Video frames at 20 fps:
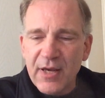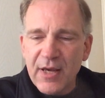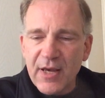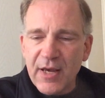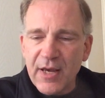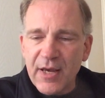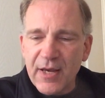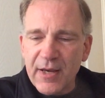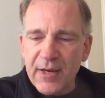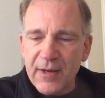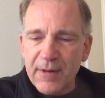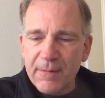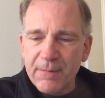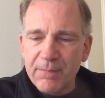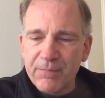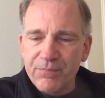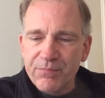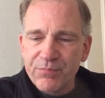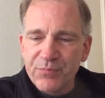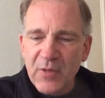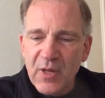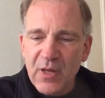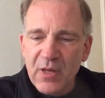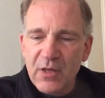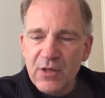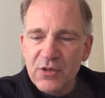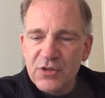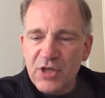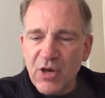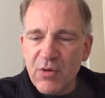
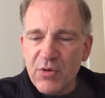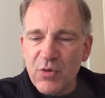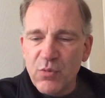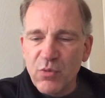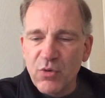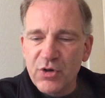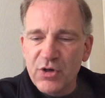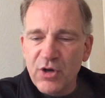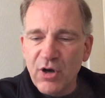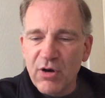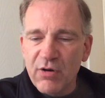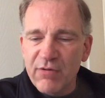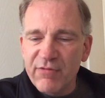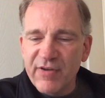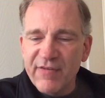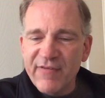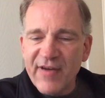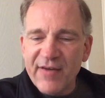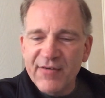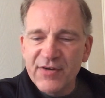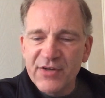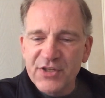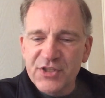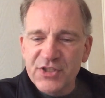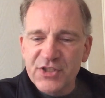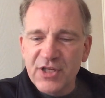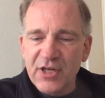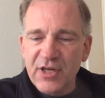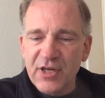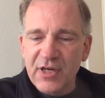Tony Woodcock, Viv
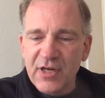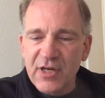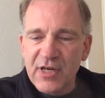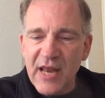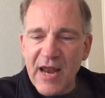Anderson,